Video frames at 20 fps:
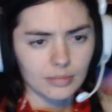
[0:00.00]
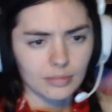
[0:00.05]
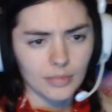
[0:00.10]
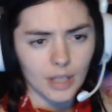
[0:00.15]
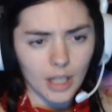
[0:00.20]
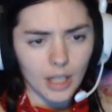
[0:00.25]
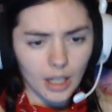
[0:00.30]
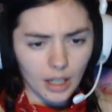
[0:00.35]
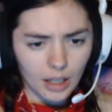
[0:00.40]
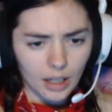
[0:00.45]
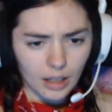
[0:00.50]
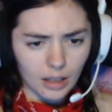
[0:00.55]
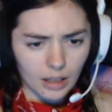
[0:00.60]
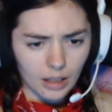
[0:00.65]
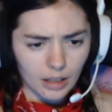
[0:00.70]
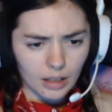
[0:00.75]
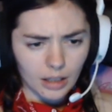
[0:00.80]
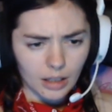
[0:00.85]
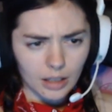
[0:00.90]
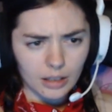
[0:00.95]
say.
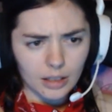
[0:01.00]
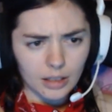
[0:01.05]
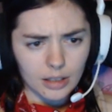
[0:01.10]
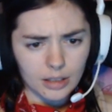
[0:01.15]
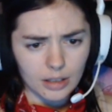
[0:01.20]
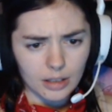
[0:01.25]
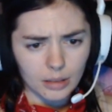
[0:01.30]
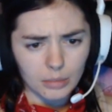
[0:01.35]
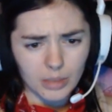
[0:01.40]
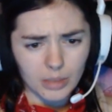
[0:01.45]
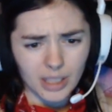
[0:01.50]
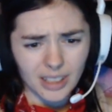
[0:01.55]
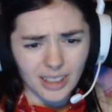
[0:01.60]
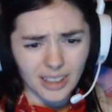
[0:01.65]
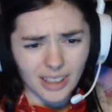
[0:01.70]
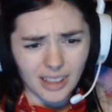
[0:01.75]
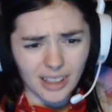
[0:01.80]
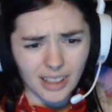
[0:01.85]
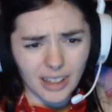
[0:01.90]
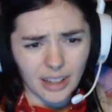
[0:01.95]
Yay, at least somebody
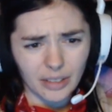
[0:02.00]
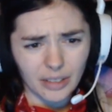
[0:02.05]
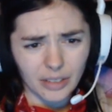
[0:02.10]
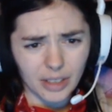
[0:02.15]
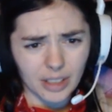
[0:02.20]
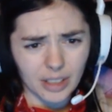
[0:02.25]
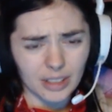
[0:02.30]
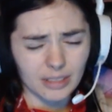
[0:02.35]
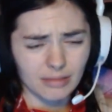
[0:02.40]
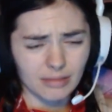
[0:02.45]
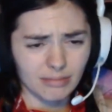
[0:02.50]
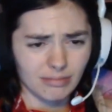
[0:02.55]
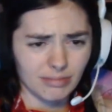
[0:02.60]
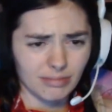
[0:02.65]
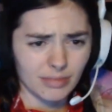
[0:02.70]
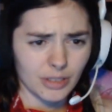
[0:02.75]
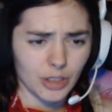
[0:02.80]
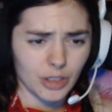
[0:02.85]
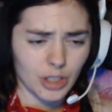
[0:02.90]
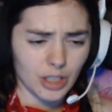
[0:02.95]
got out of it.
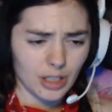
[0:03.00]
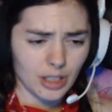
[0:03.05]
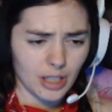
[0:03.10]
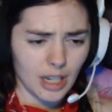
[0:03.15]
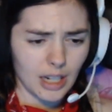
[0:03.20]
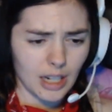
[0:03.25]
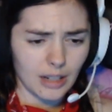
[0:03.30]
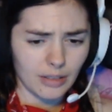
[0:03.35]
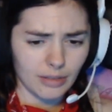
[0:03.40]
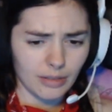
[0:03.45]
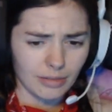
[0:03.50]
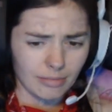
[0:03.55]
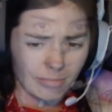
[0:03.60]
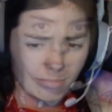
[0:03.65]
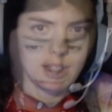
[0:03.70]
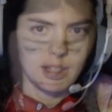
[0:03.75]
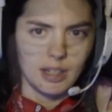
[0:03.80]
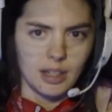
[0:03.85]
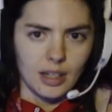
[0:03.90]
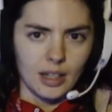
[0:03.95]
Just kinda.
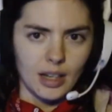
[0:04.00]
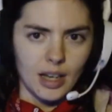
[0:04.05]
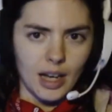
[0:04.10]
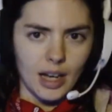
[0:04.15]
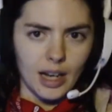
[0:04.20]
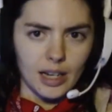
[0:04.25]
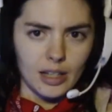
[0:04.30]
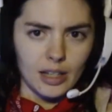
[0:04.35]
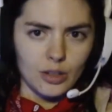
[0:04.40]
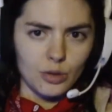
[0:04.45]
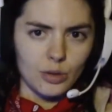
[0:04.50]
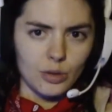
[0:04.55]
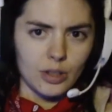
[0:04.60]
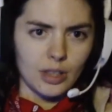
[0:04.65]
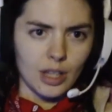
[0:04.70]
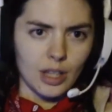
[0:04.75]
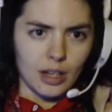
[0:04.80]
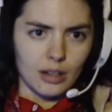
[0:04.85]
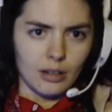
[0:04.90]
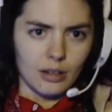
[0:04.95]
I enjoyed
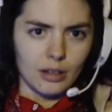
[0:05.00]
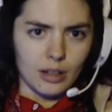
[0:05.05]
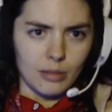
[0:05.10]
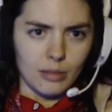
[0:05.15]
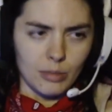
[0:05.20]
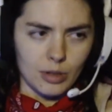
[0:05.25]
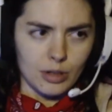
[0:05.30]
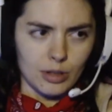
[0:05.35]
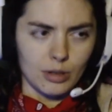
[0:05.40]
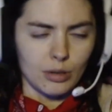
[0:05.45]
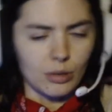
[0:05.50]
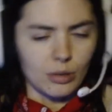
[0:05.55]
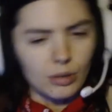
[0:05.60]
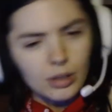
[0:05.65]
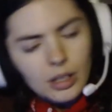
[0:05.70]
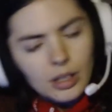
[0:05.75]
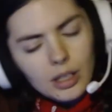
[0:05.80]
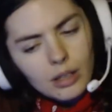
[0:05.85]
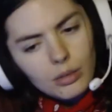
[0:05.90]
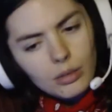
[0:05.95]
that
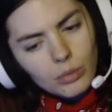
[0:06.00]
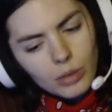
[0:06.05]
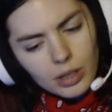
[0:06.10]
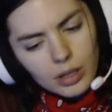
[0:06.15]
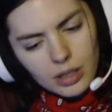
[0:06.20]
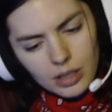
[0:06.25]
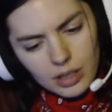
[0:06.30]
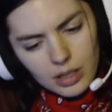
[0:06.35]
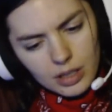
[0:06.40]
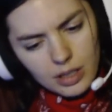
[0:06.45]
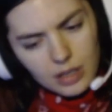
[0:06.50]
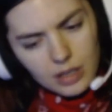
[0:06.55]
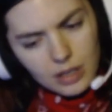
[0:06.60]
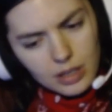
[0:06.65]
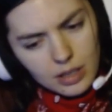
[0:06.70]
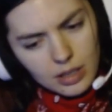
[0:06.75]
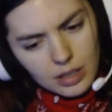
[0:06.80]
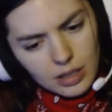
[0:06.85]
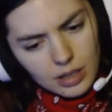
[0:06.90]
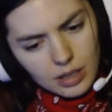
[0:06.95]
episode. It
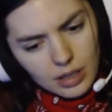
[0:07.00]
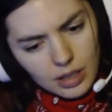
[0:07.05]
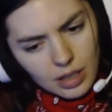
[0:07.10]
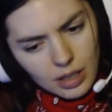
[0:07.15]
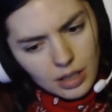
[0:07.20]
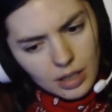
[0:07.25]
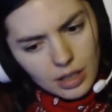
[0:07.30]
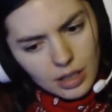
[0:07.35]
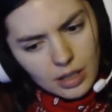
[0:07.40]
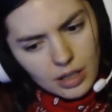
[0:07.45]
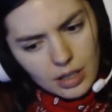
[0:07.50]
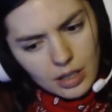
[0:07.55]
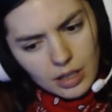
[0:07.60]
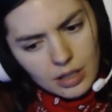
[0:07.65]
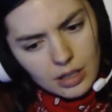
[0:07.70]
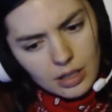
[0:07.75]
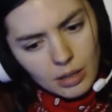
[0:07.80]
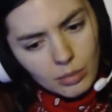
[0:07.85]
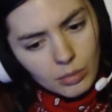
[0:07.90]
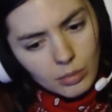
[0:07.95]
was
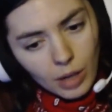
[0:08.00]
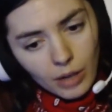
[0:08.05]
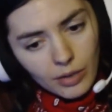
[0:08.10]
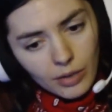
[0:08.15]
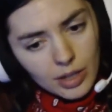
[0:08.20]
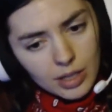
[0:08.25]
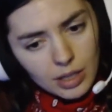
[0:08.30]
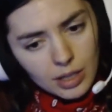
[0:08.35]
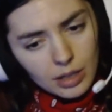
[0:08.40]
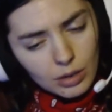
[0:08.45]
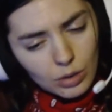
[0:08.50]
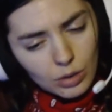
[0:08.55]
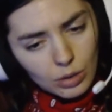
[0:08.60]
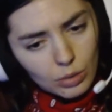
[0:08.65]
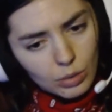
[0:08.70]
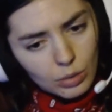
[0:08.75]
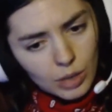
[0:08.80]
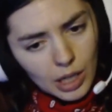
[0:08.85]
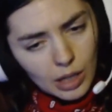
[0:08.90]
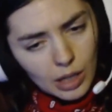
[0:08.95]
some obviously
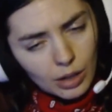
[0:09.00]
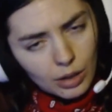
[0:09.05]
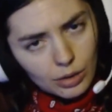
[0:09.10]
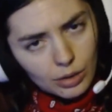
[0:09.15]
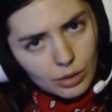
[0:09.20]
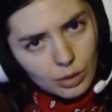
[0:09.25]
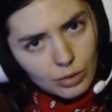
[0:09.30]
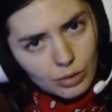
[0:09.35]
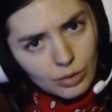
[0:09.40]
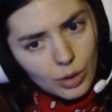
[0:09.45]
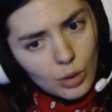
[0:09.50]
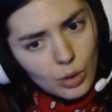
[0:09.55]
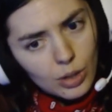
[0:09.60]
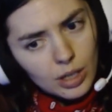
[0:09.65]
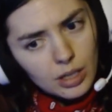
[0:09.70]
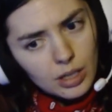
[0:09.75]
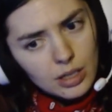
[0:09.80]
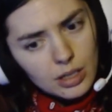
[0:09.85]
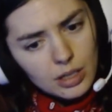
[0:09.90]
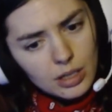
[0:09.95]
new character
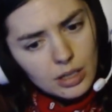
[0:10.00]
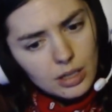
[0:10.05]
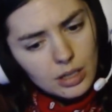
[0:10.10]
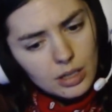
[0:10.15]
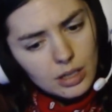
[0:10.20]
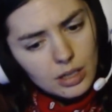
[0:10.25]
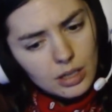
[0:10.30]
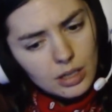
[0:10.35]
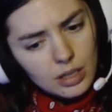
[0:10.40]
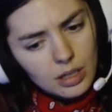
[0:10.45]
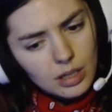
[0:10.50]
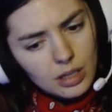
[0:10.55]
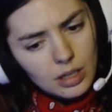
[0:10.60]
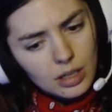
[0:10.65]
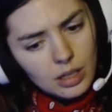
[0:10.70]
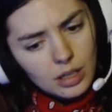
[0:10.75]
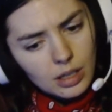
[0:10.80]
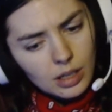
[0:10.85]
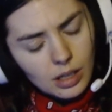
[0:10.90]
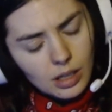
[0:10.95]
focus,
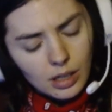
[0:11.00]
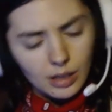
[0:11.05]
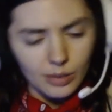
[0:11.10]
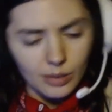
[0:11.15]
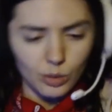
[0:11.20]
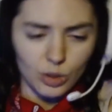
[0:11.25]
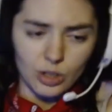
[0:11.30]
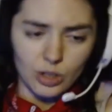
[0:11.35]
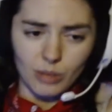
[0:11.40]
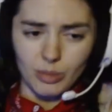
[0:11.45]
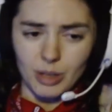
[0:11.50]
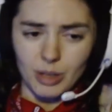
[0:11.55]
which I'm